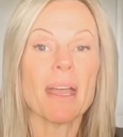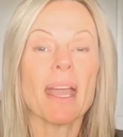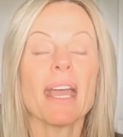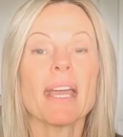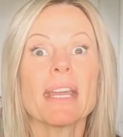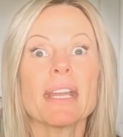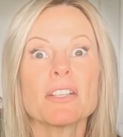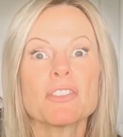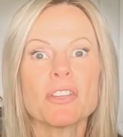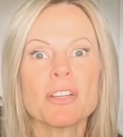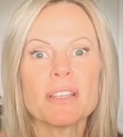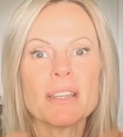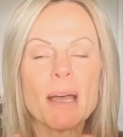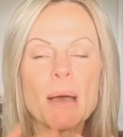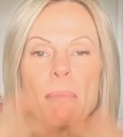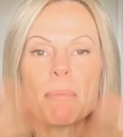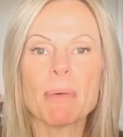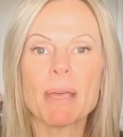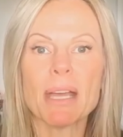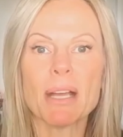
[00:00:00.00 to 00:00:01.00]
And I took
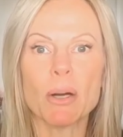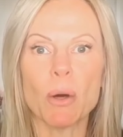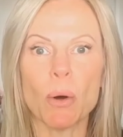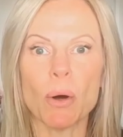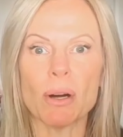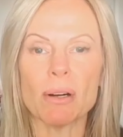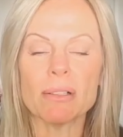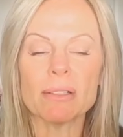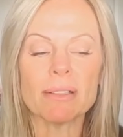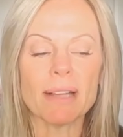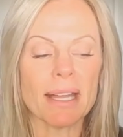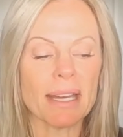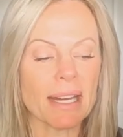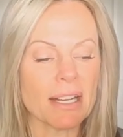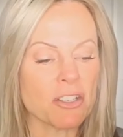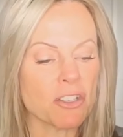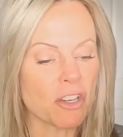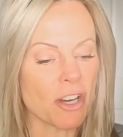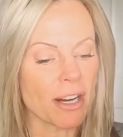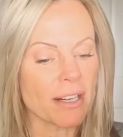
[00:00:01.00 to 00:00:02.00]
that big goal and I
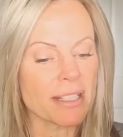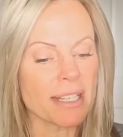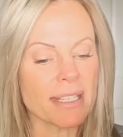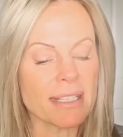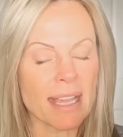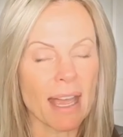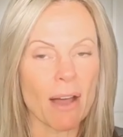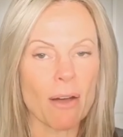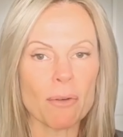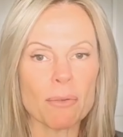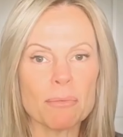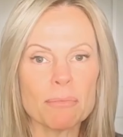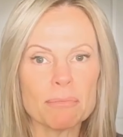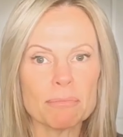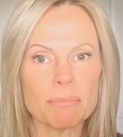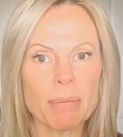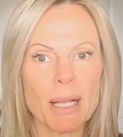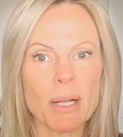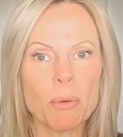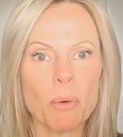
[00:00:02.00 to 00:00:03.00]
chunked it down
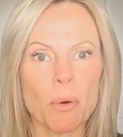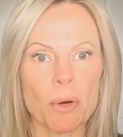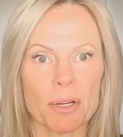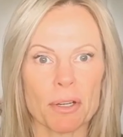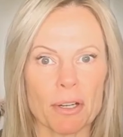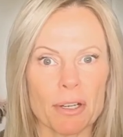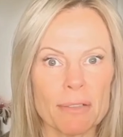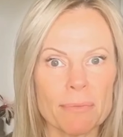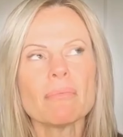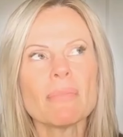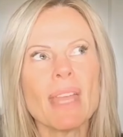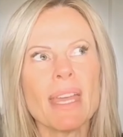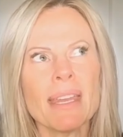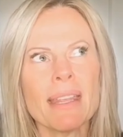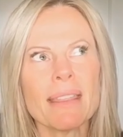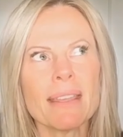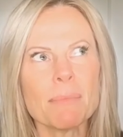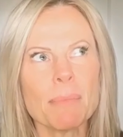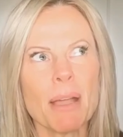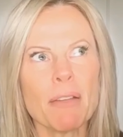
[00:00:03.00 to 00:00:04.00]
by quarter. And
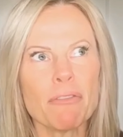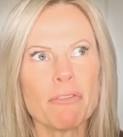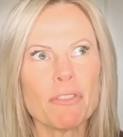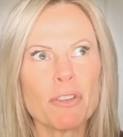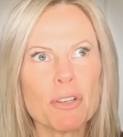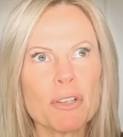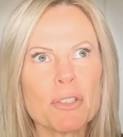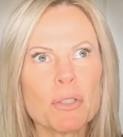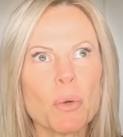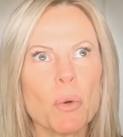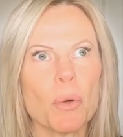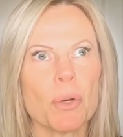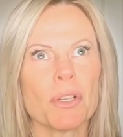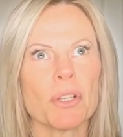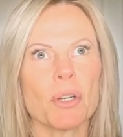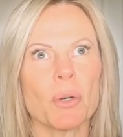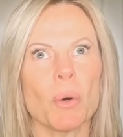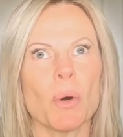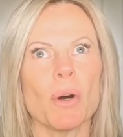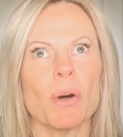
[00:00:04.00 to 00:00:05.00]
I think my first quarter
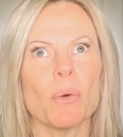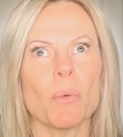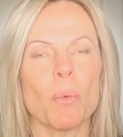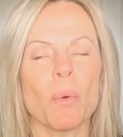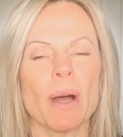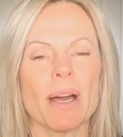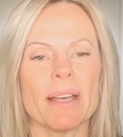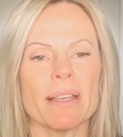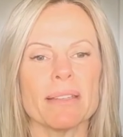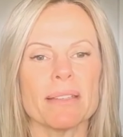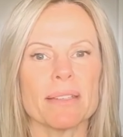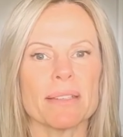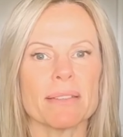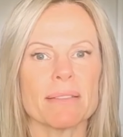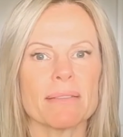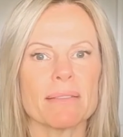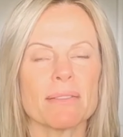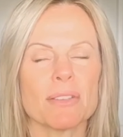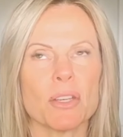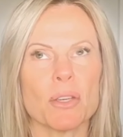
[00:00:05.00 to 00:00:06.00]
goal was
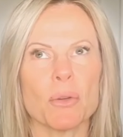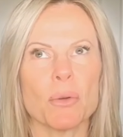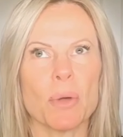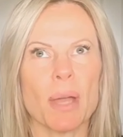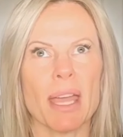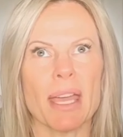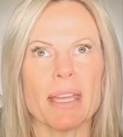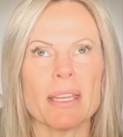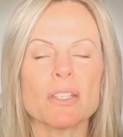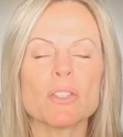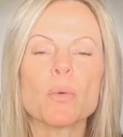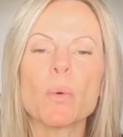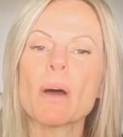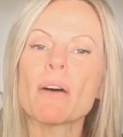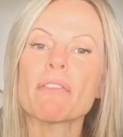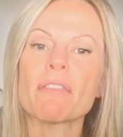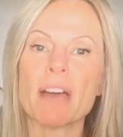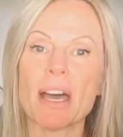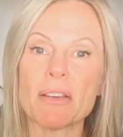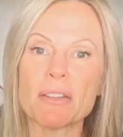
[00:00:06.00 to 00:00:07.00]
to hit
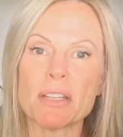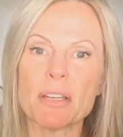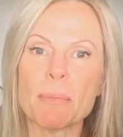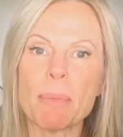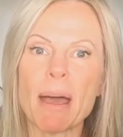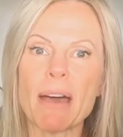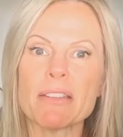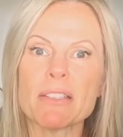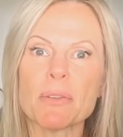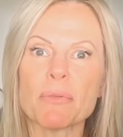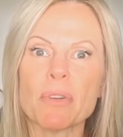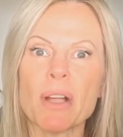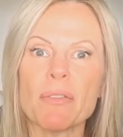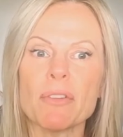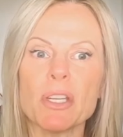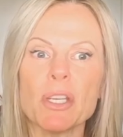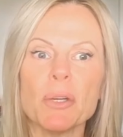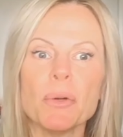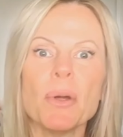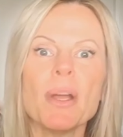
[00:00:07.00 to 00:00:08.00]
12,000 in passive
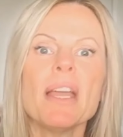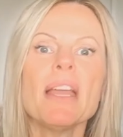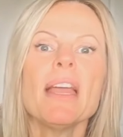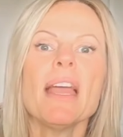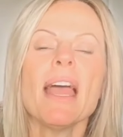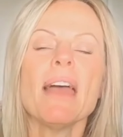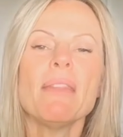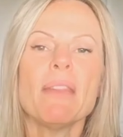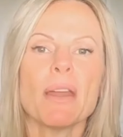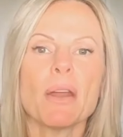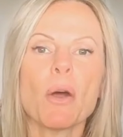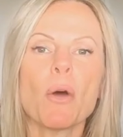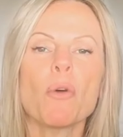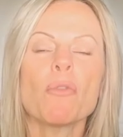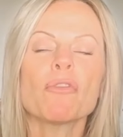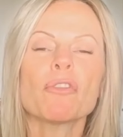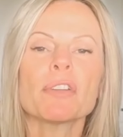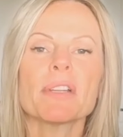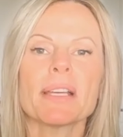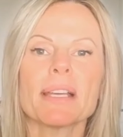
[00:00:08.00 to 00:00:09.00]
revenue and then
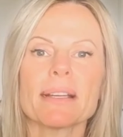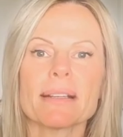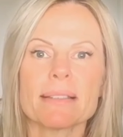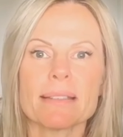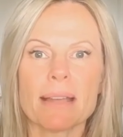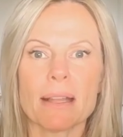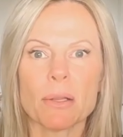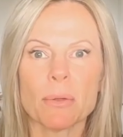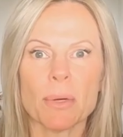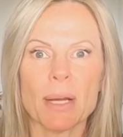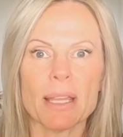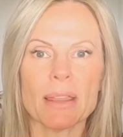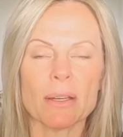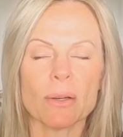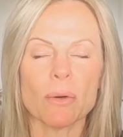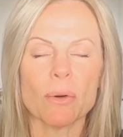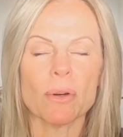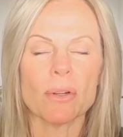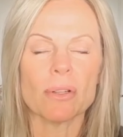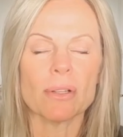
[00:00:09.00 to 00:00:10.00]
hopefully accelerate the
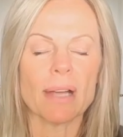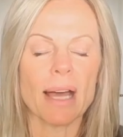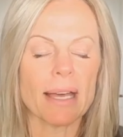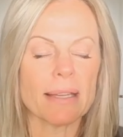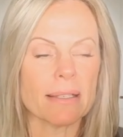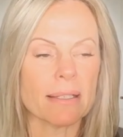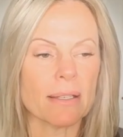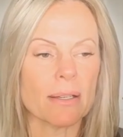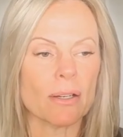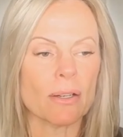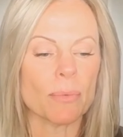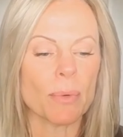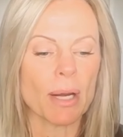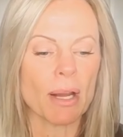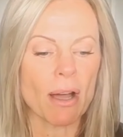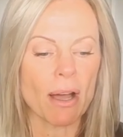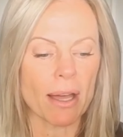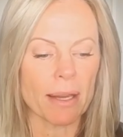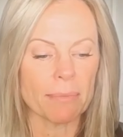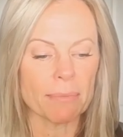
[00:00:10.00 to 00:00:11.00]
goal as the year went
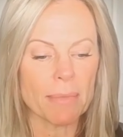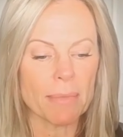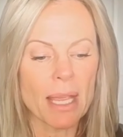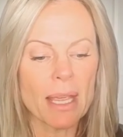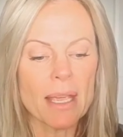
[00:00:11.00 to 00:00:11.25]
on.